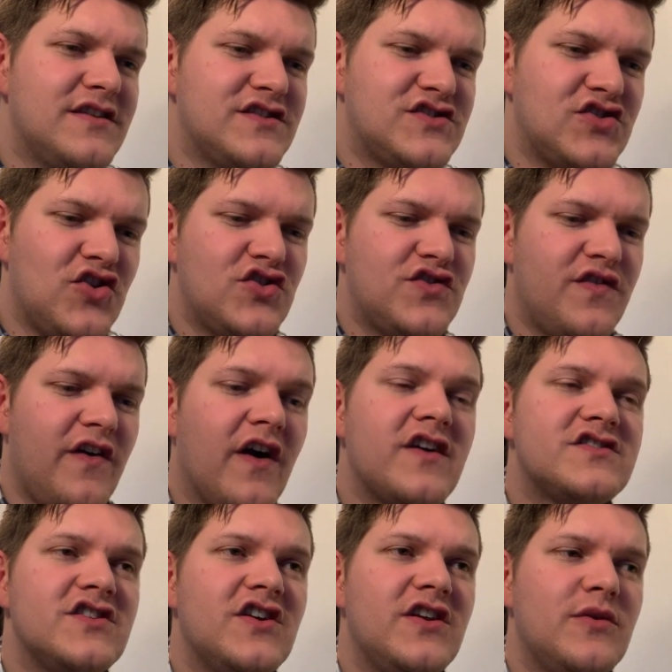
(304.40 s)
the search
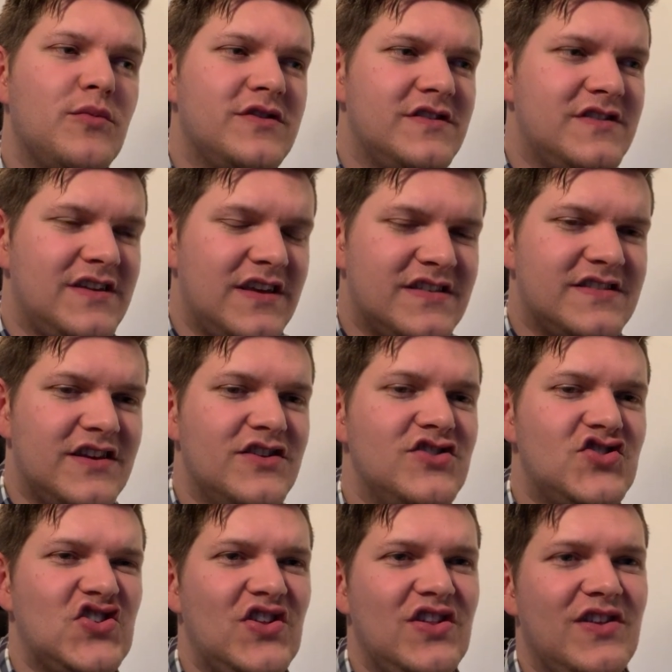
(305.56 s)
function, which is
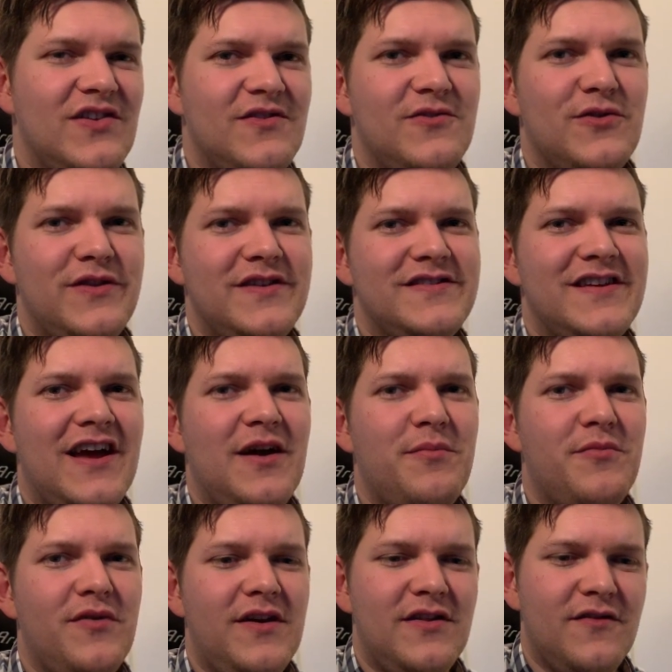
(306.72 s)
essential for this app.
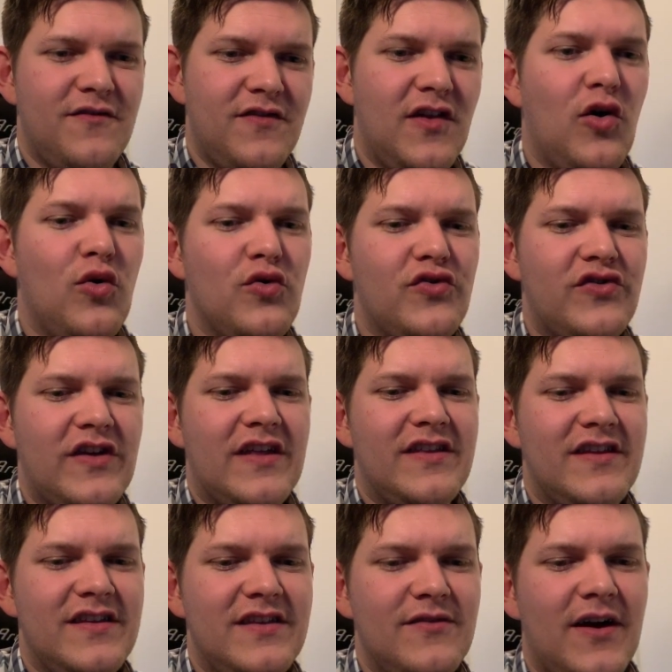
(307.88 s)
In the flows and
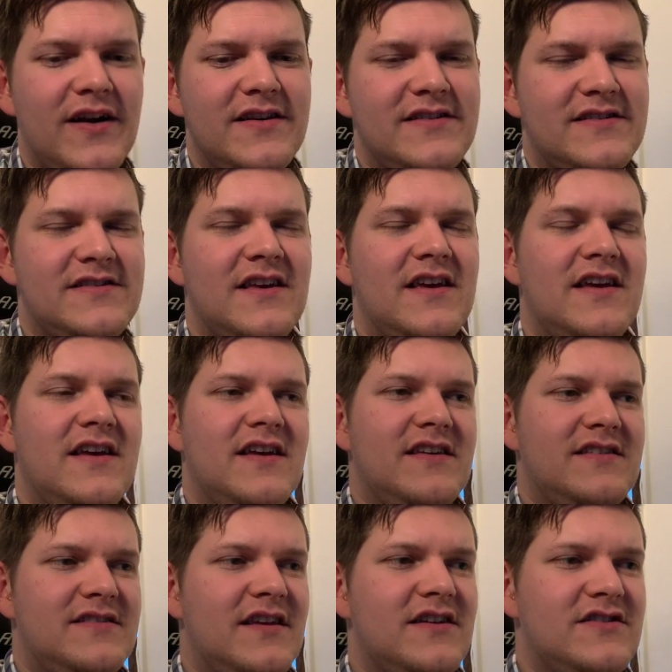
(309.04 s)
the device
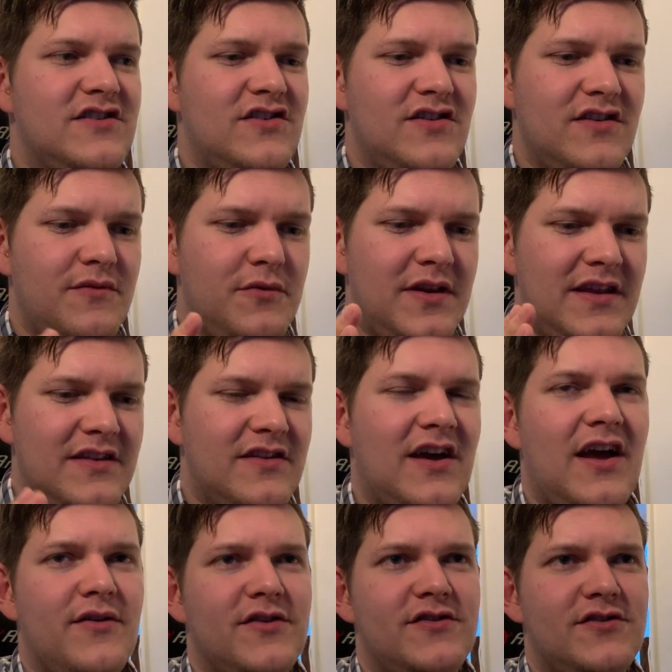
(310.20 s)
section, we need to
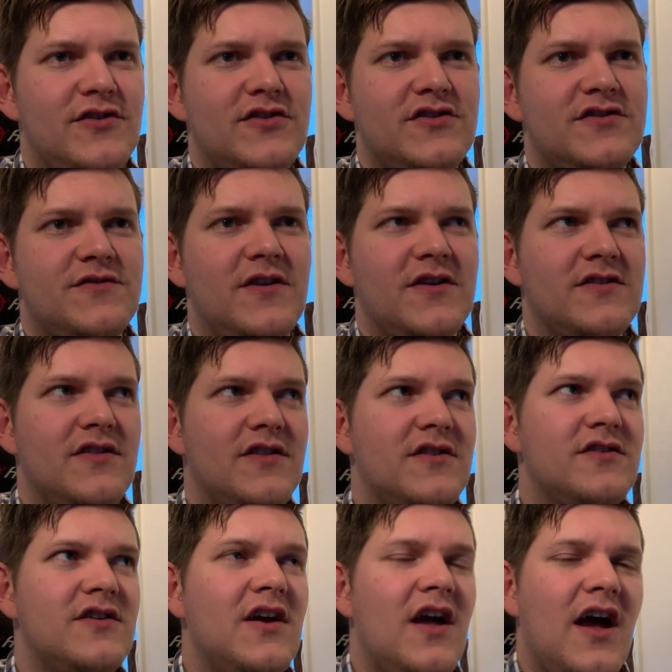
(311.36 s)
have a search function there.
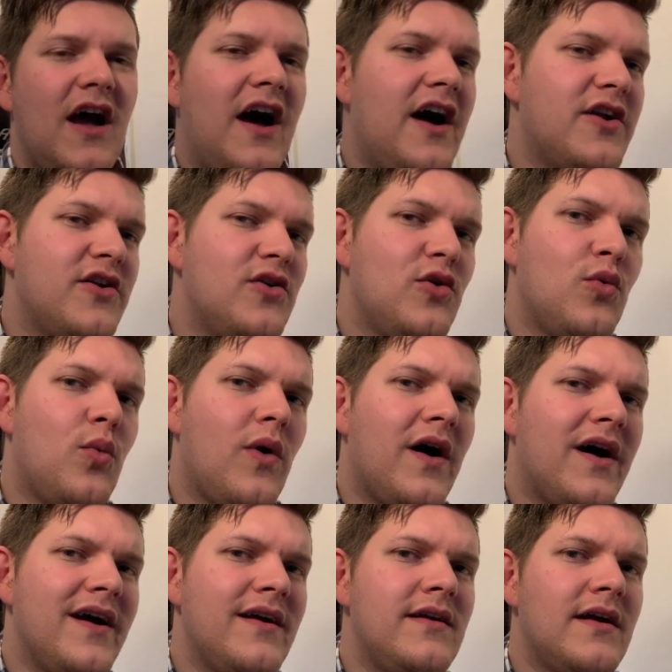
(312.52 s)
I don't know
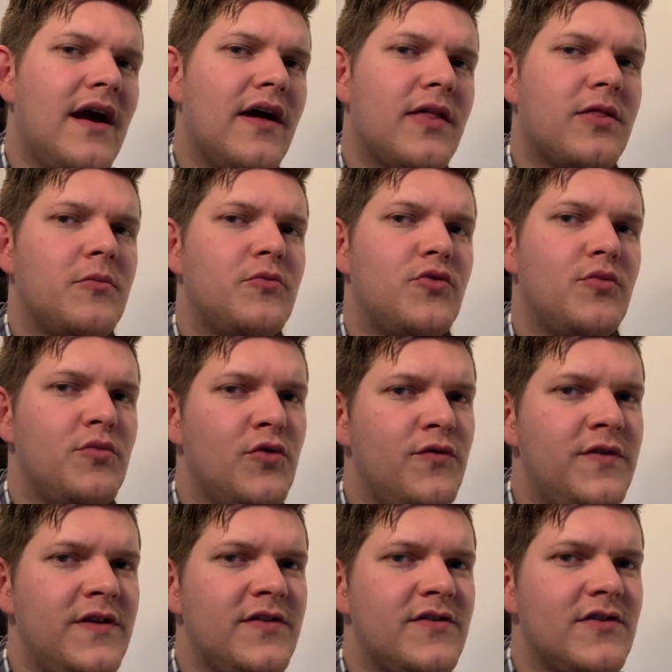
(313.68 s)
why Atom removed
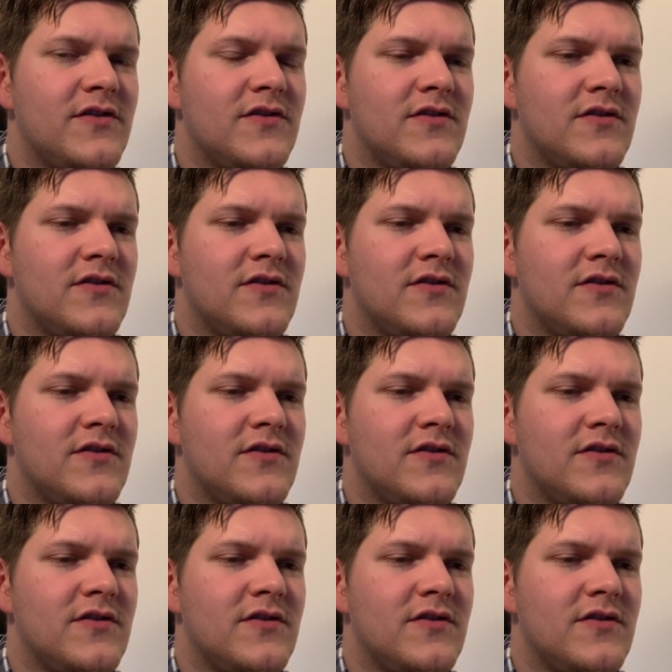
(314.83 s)
it.